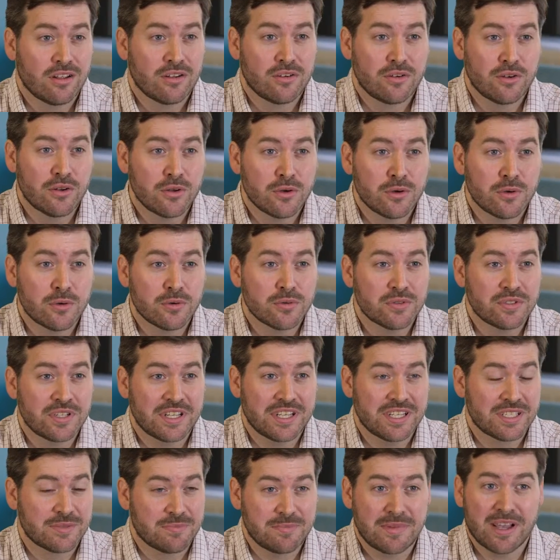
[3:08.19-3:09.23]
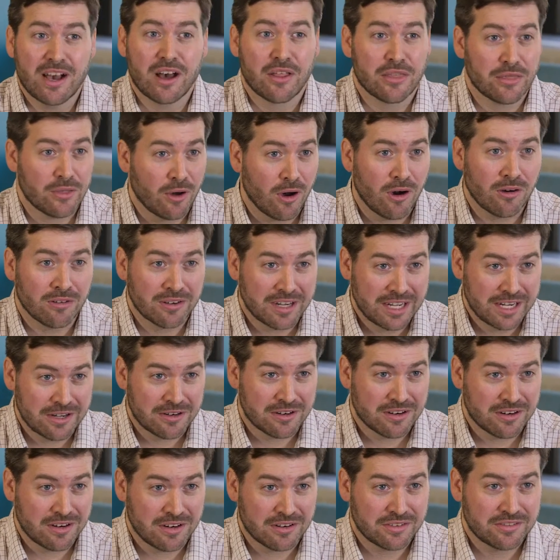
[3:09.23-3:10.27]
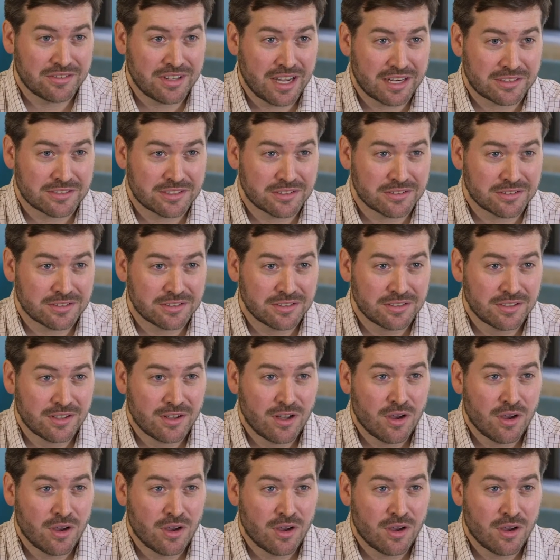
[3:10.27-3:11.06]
News is a thought leader in our sectors.